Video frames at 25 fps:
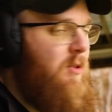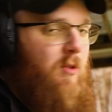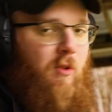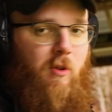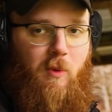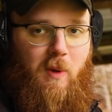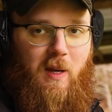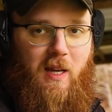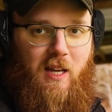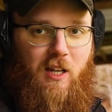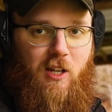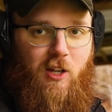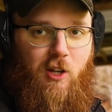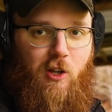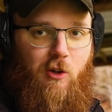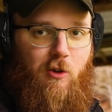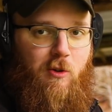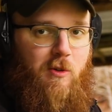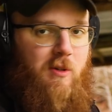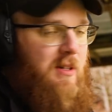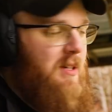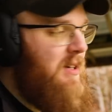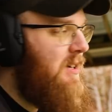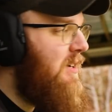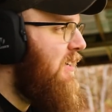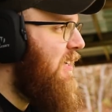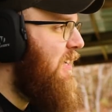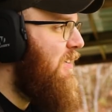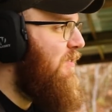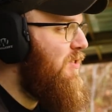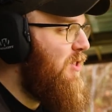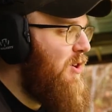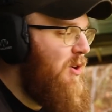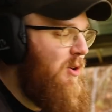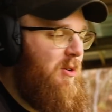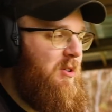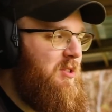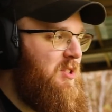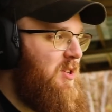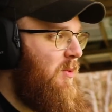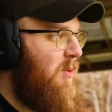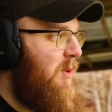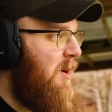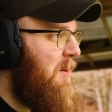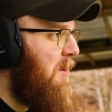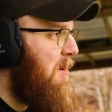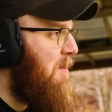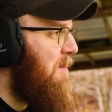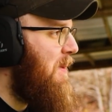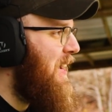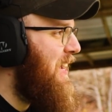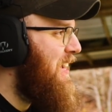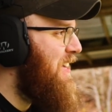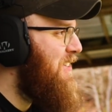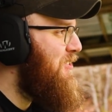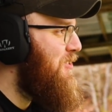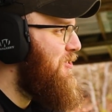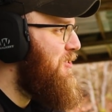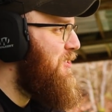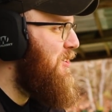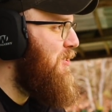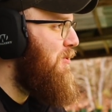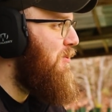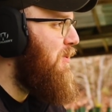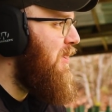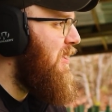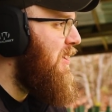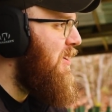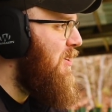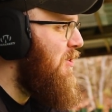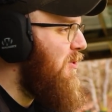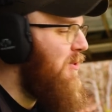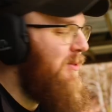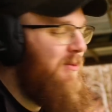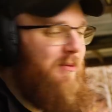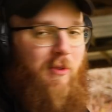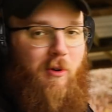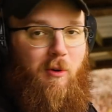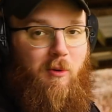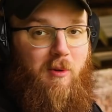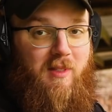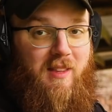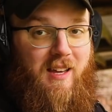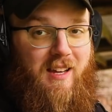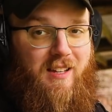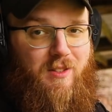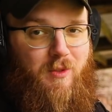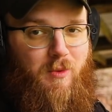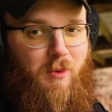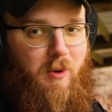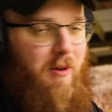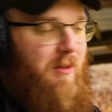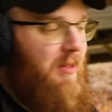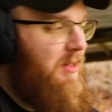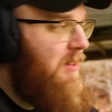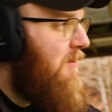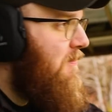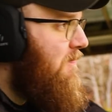see what we can do. Even though it's a warm-up, my hands are still really cold for what that's worth.